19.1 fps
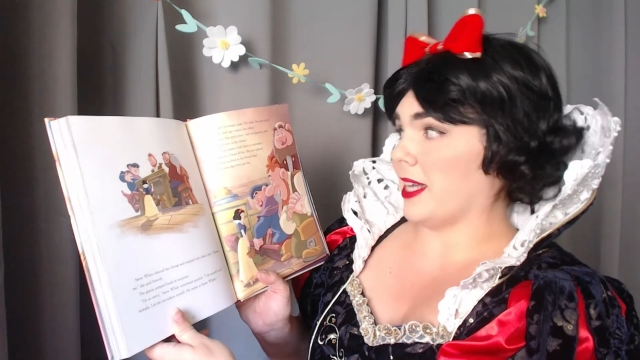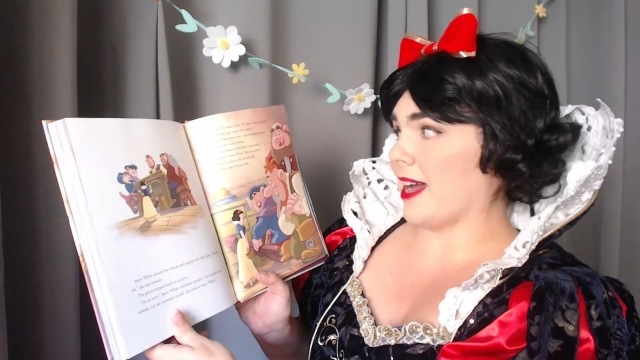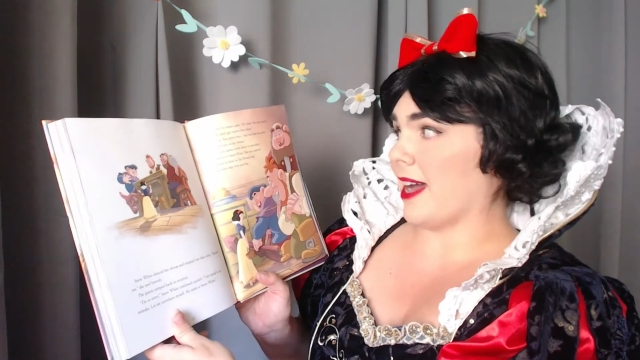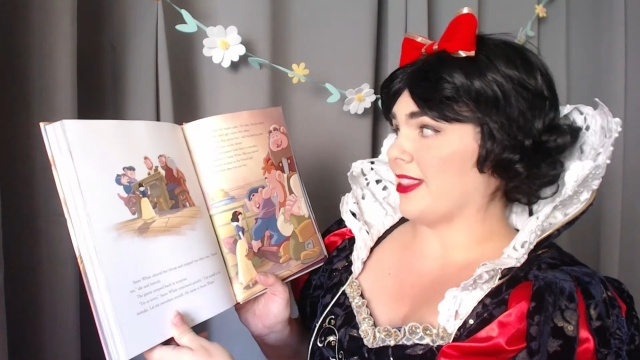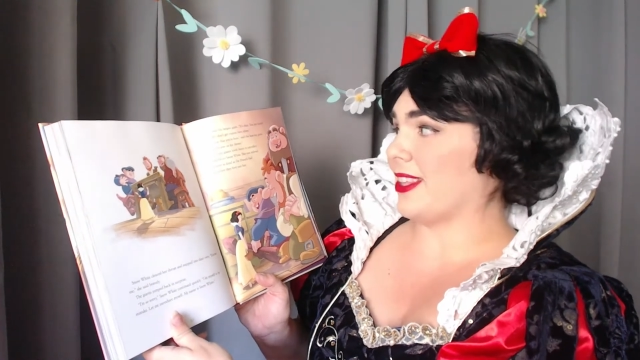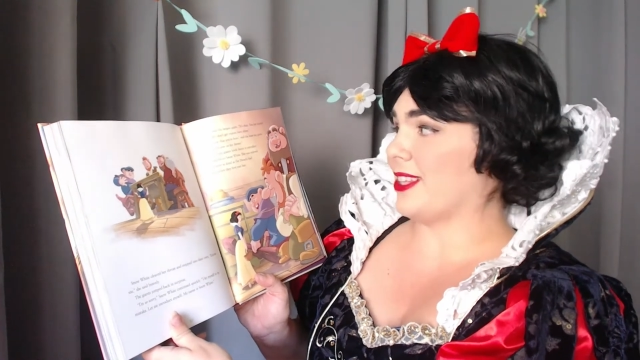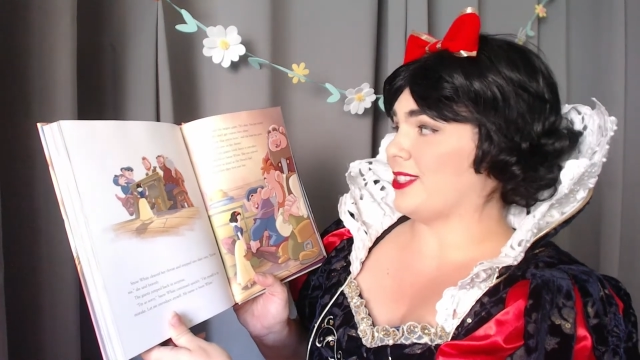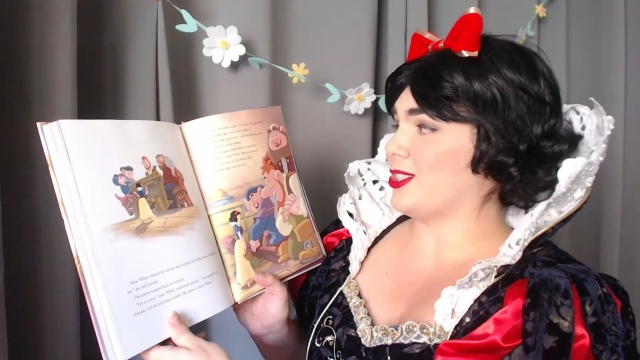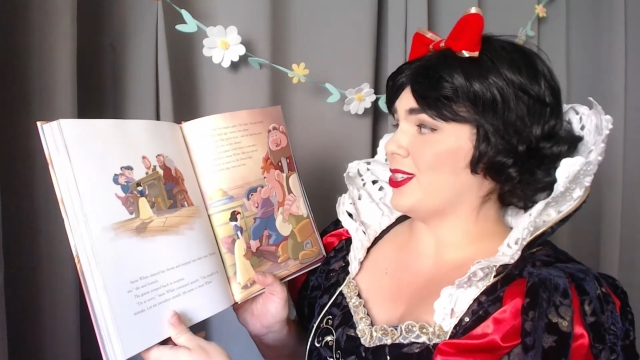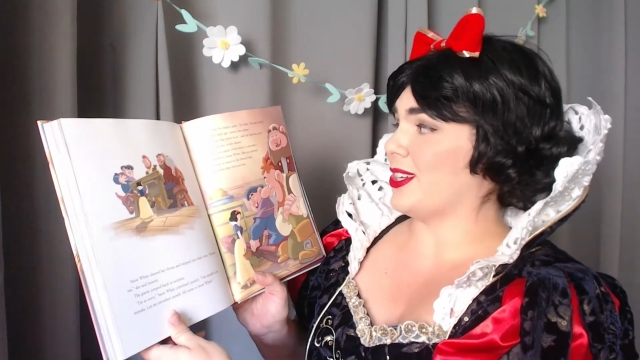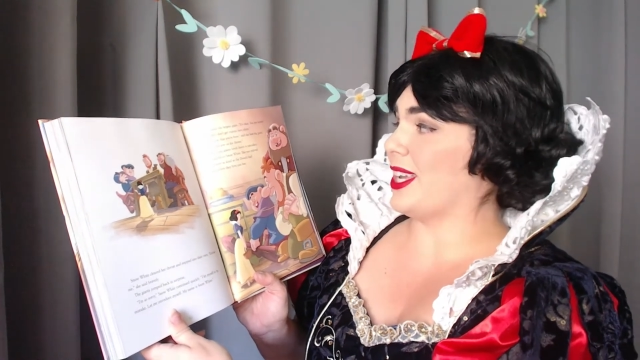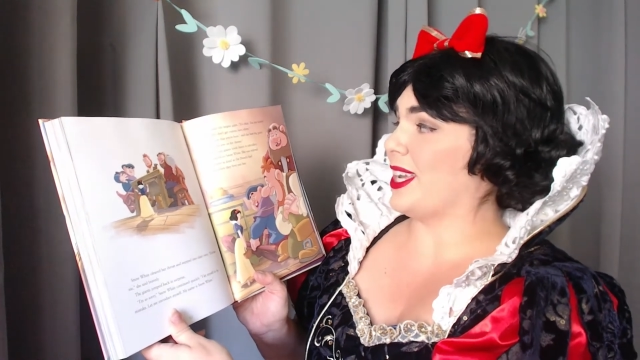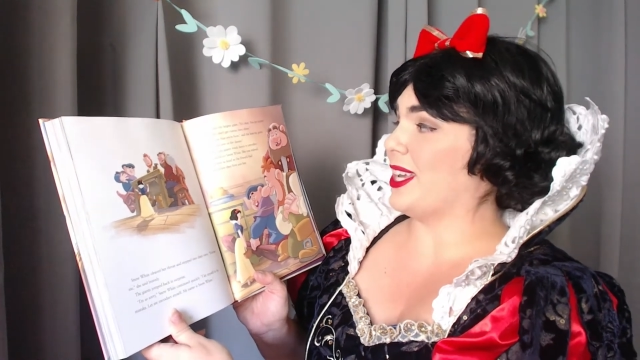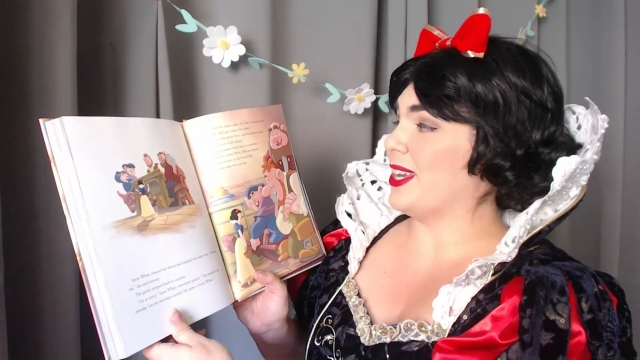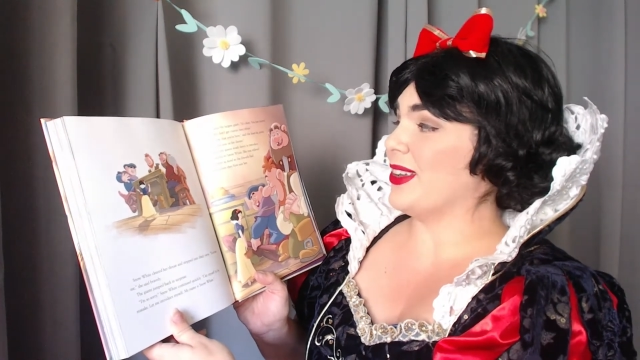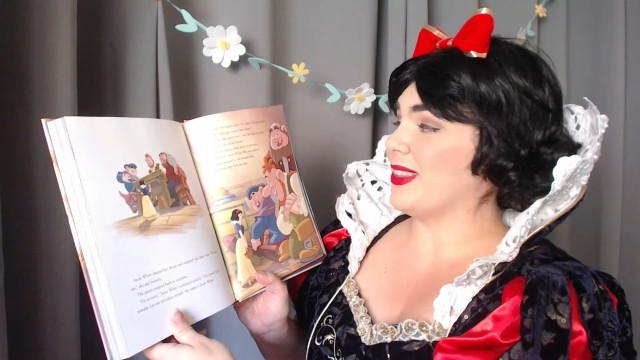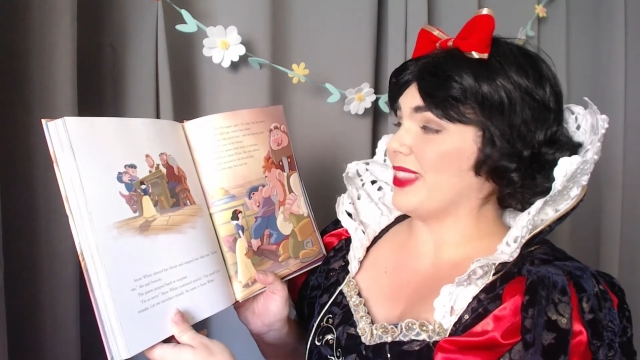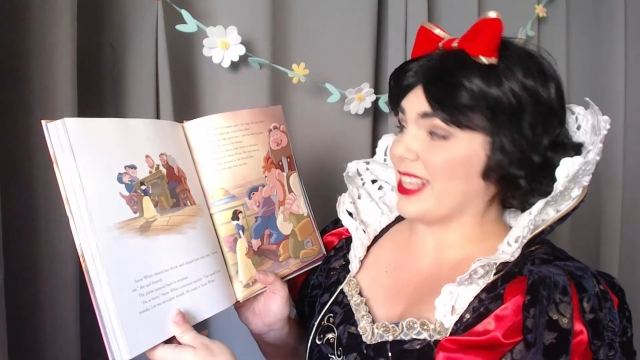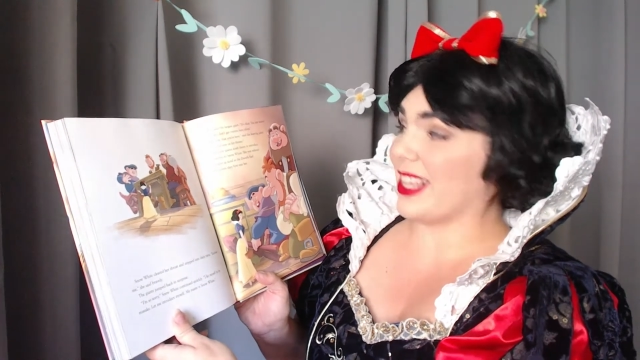that you're here,"
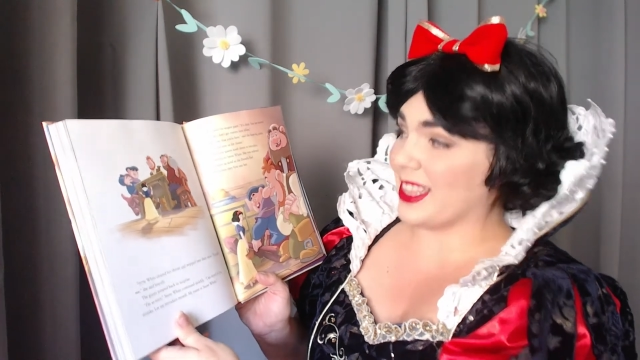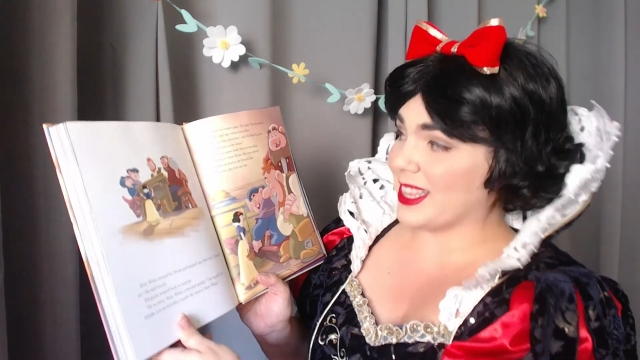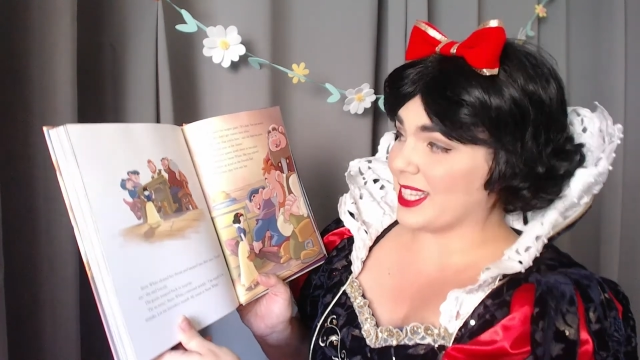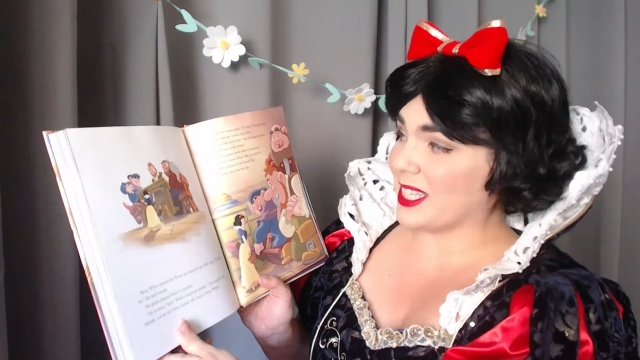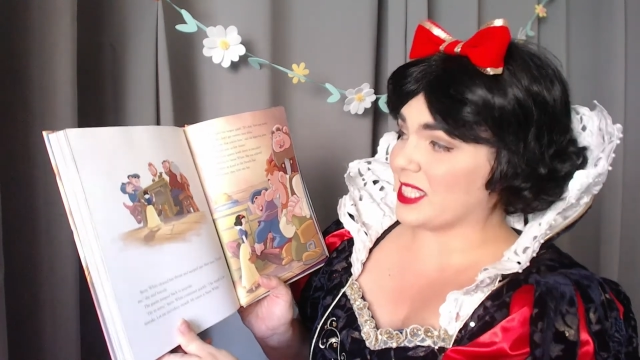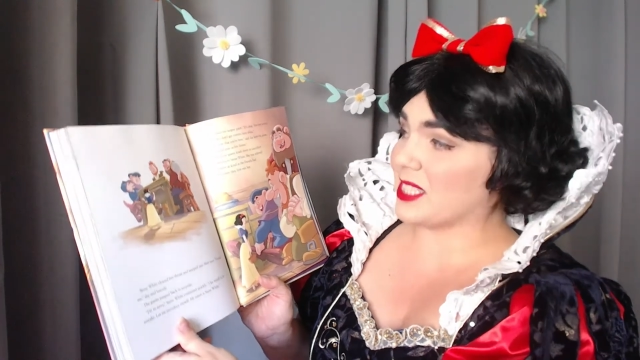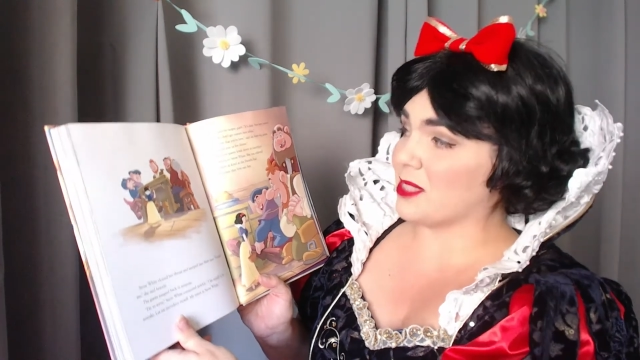the least